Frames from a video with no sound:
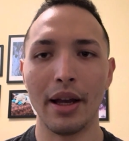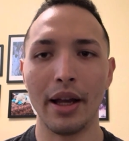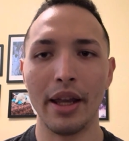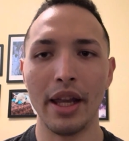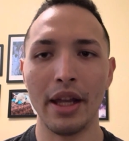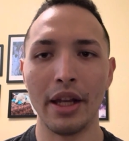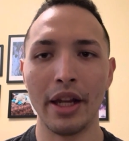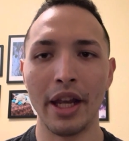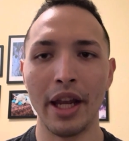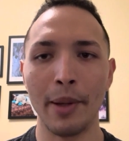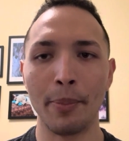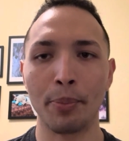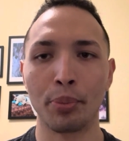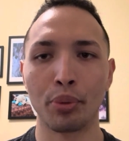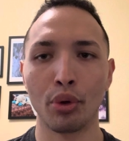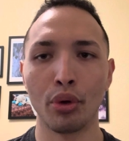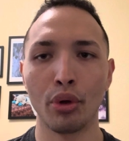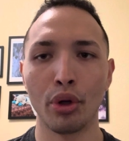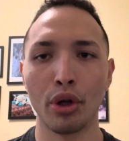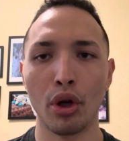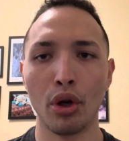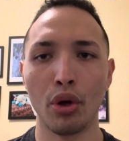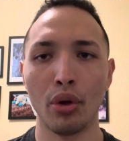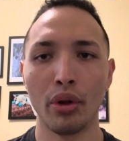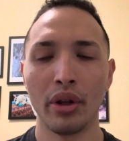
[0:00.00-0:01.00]
in a
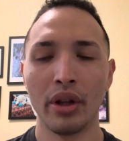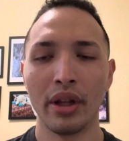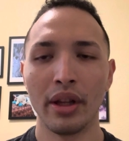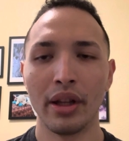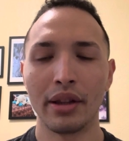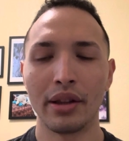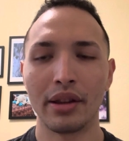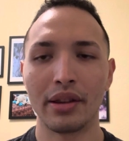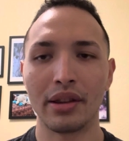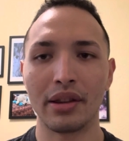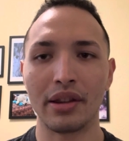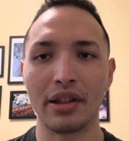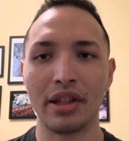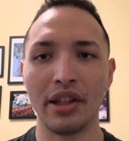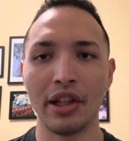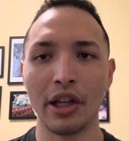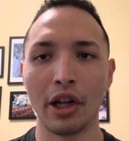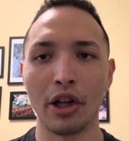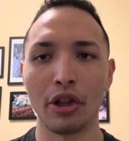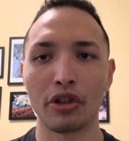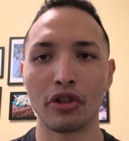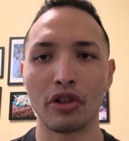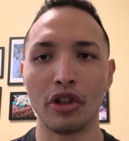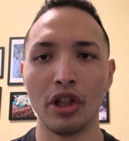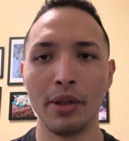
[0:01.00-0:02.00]
brutal
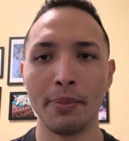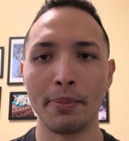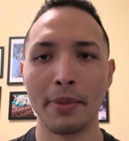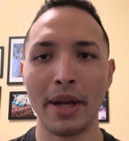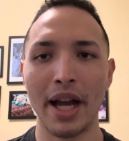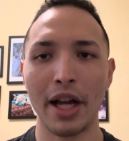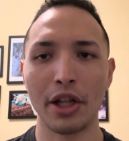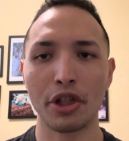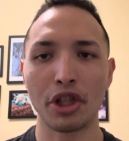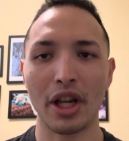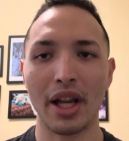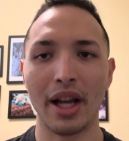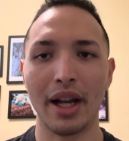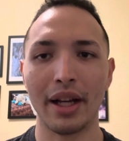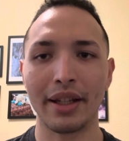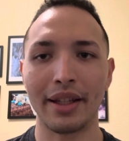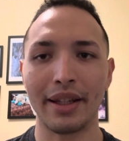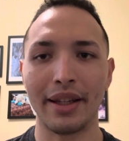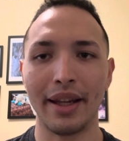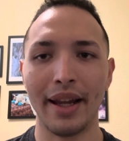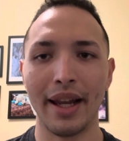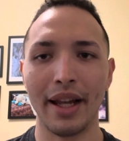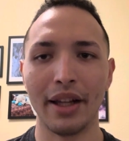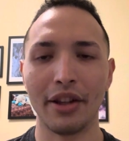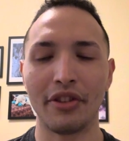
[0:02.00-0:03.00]
TLC match
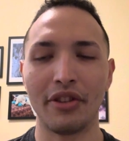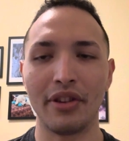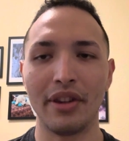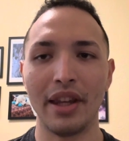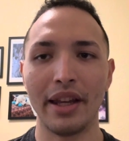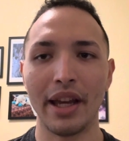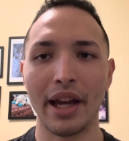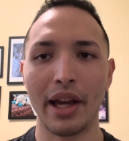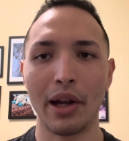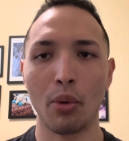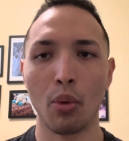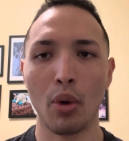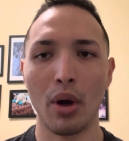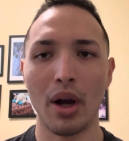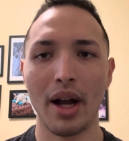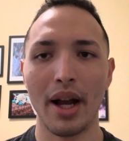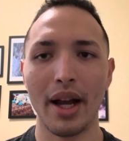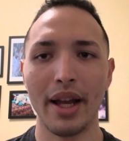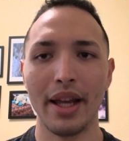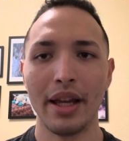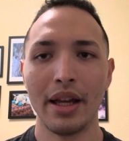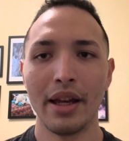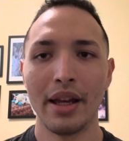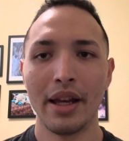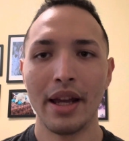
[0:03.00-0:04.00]
against
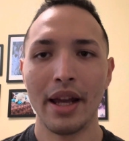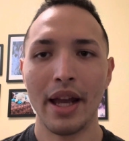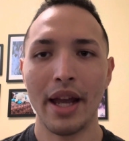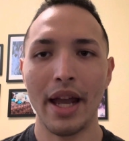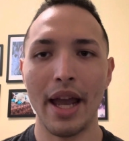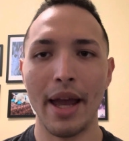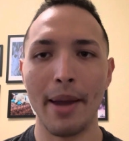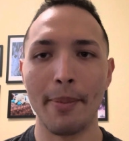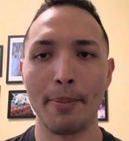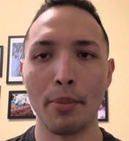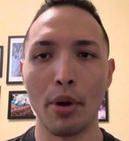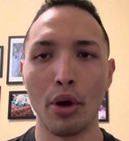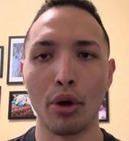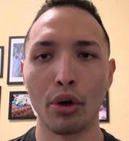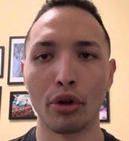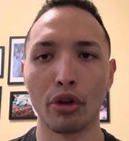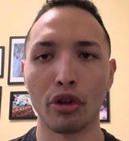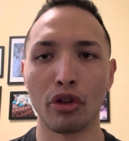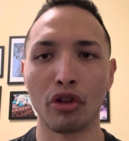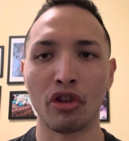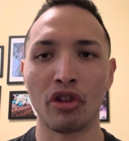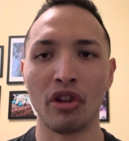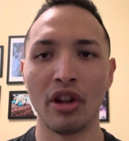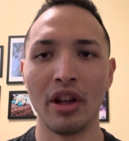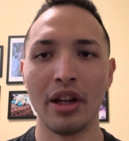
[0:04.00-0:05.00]
DIY and Motor
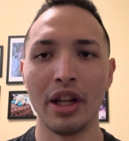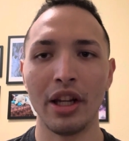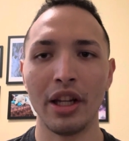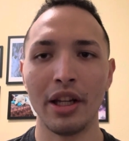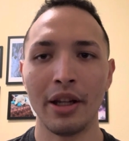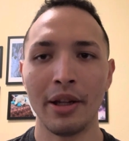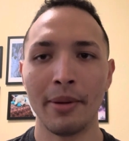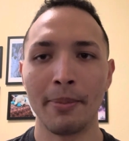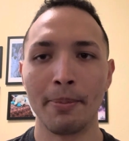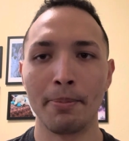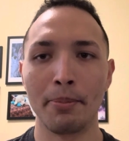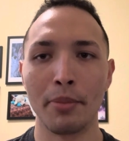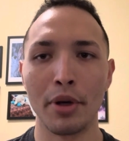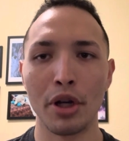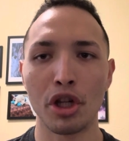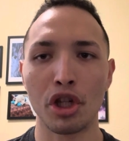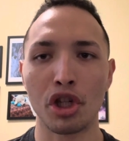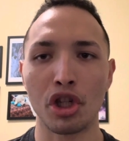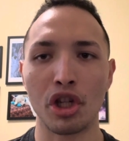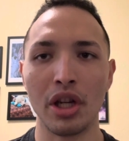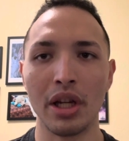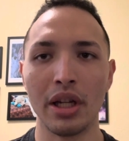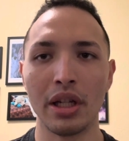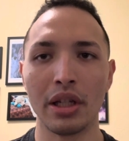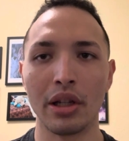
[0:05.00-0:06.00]
City
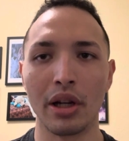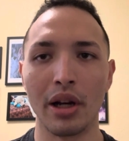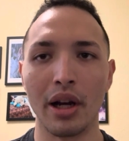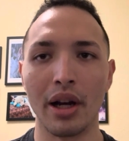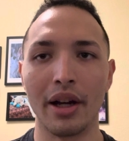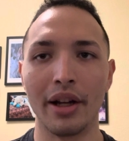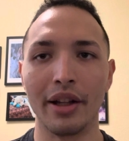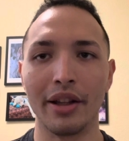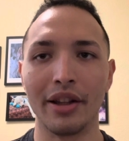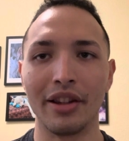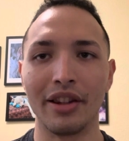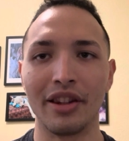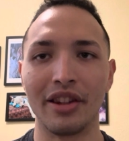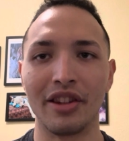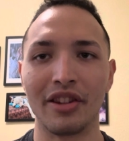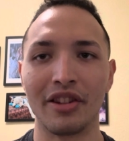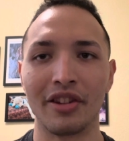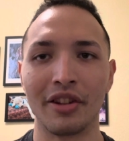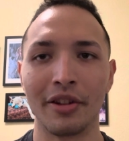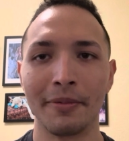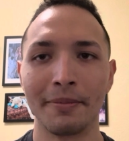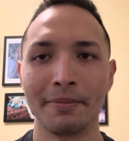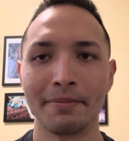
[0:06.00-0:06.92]
Machine Guns.